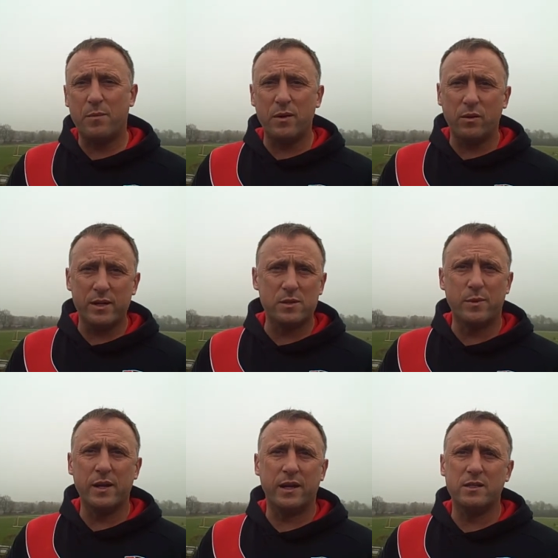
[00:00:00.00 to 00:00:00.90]
looking to
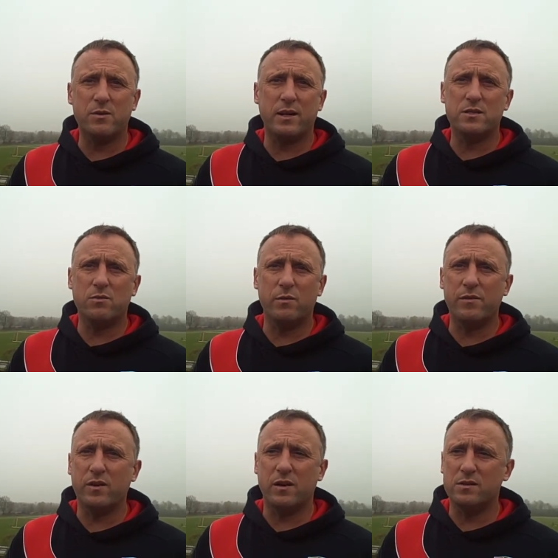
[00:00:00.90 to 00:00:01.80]
bring in to add to what
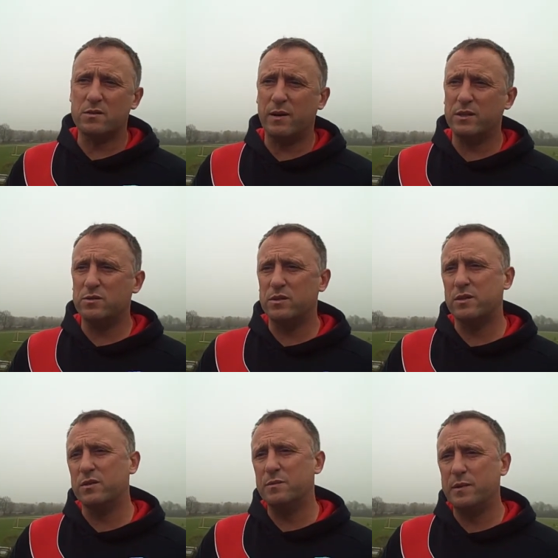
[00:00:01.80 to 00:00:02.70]
we've got to make sure the
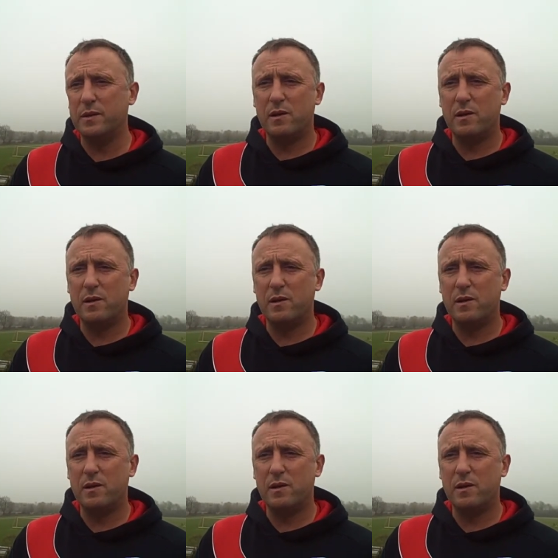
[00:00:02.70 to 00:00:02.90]
group